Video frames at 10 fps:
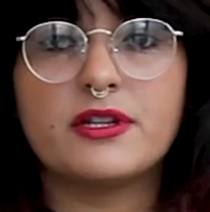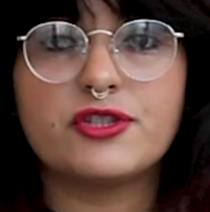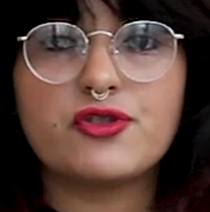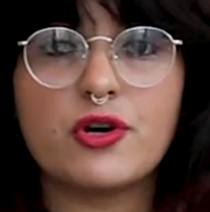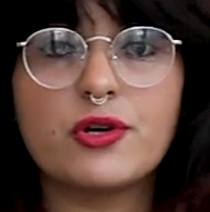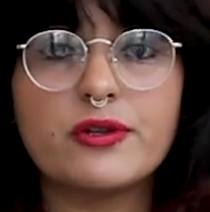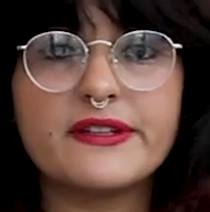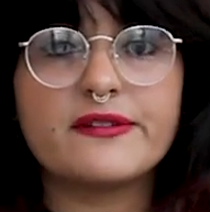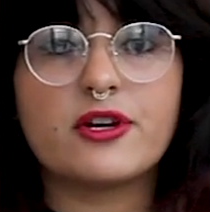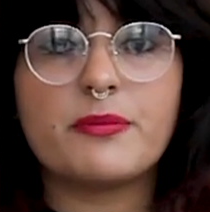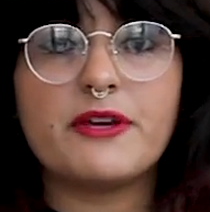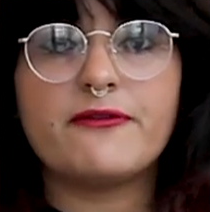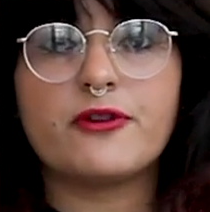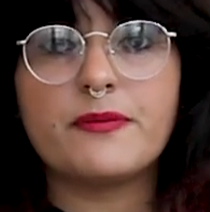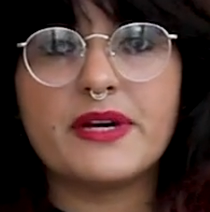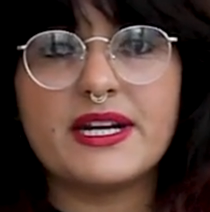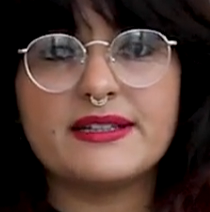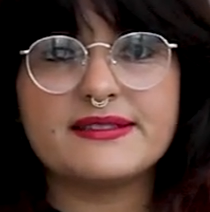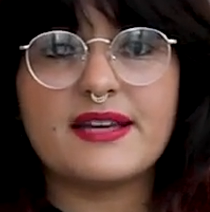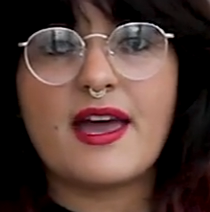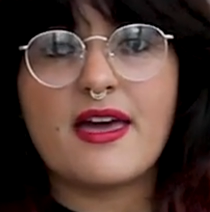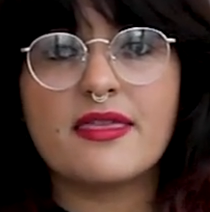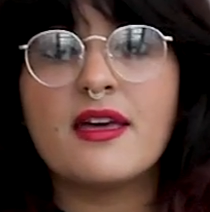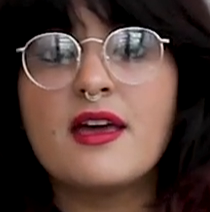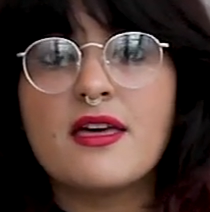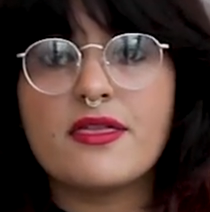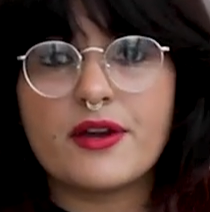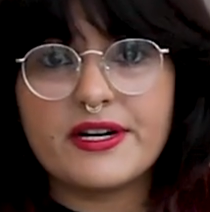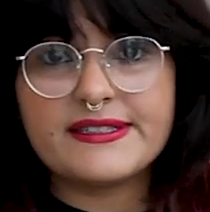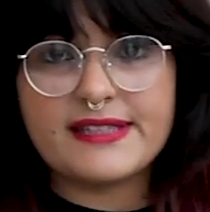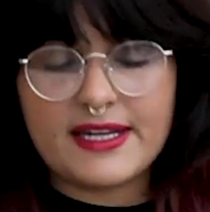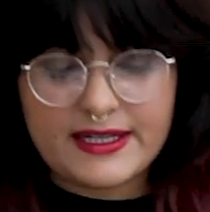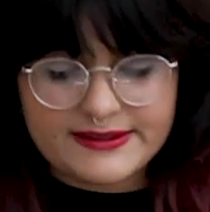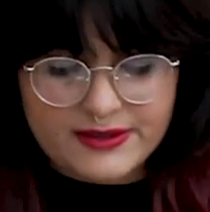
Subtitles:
The total is gonna be 4 minutes and 30 seconds,